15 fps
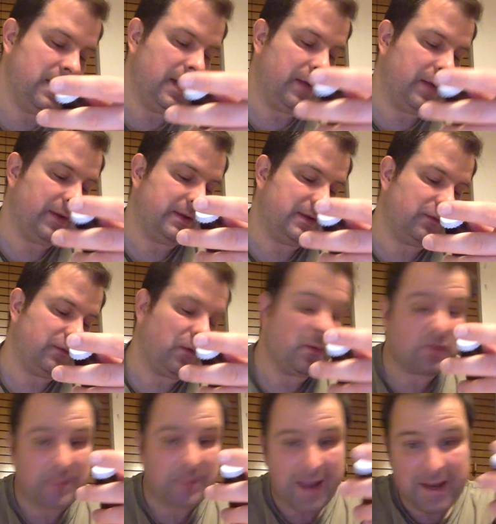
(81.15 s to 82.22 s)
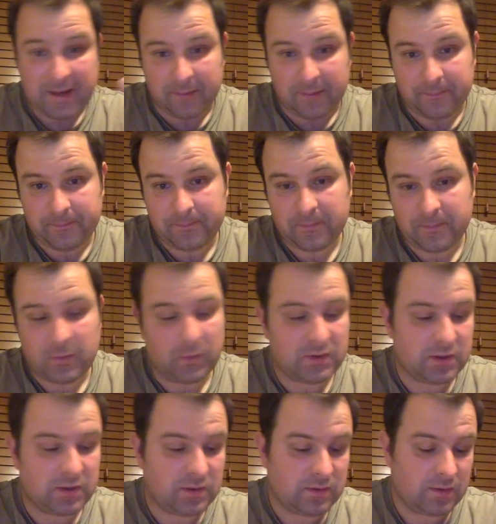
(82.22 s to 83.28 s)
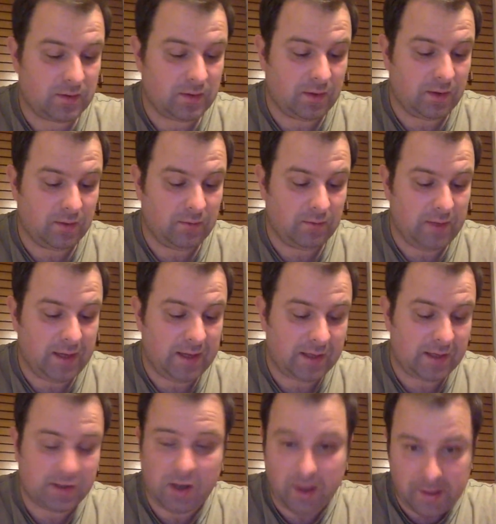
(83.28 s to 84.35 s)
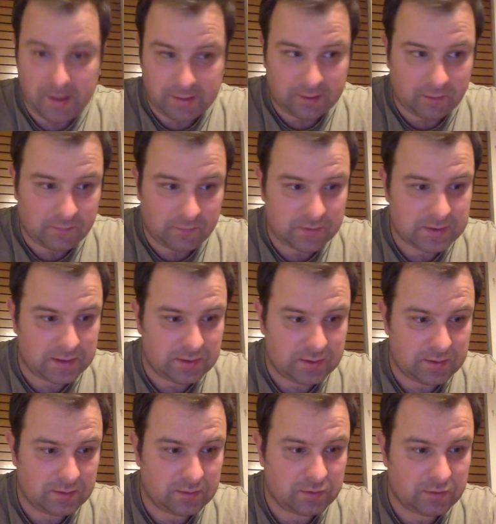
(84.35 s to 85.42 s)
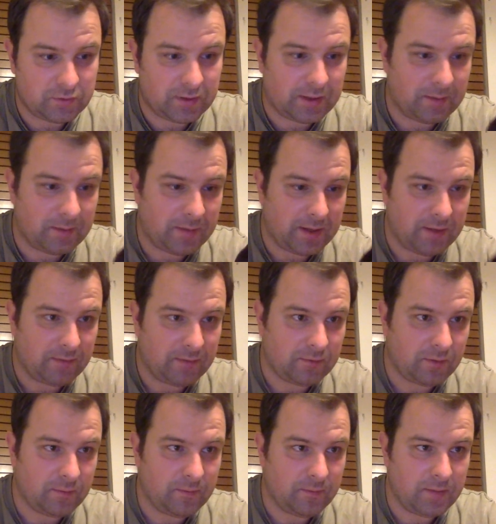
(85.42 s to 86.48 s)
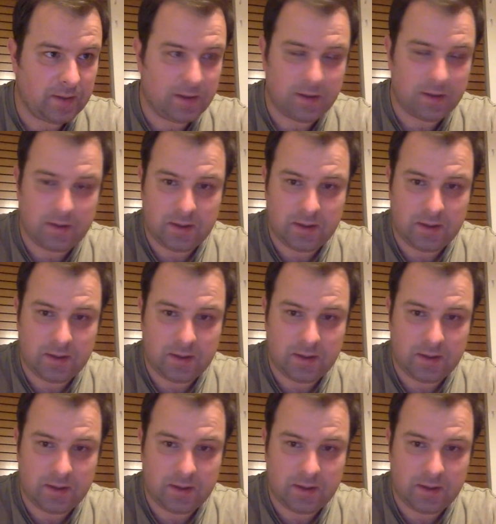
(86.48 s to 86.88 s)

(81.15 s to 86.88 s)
Anyway, it's from Spain, which is really exciting. Obviously, to drink a beer from